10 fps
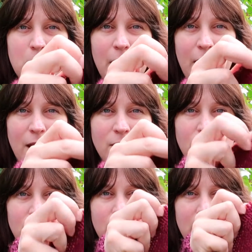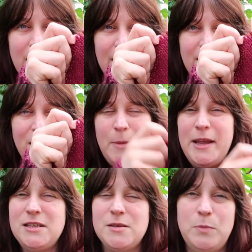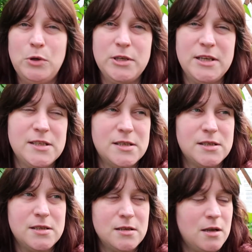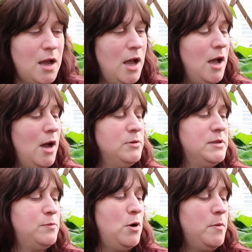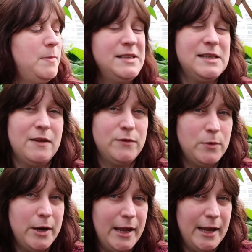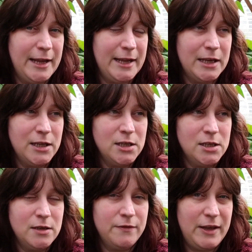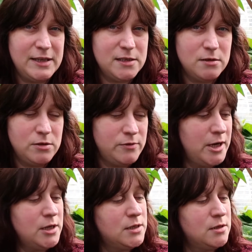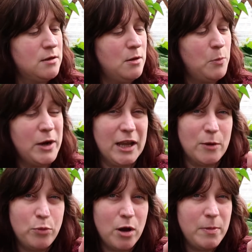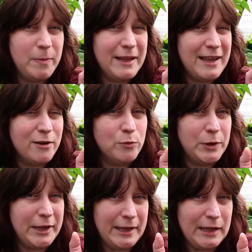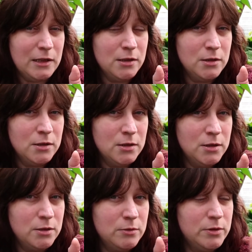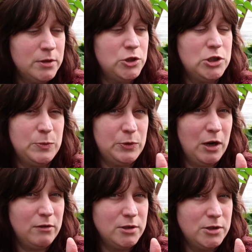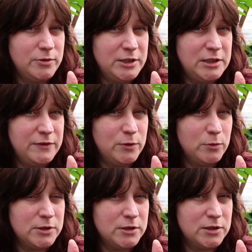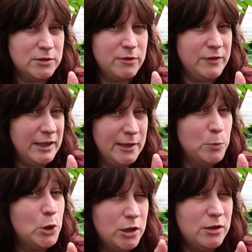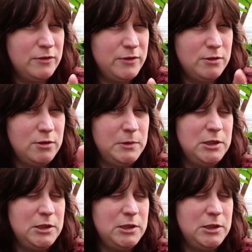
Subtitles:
my hand through it a little bit, but it's, I would probably still have to wear a vest under it, but I could probably get away with just a bra under it if it wasn't a revealing bra, if you know what I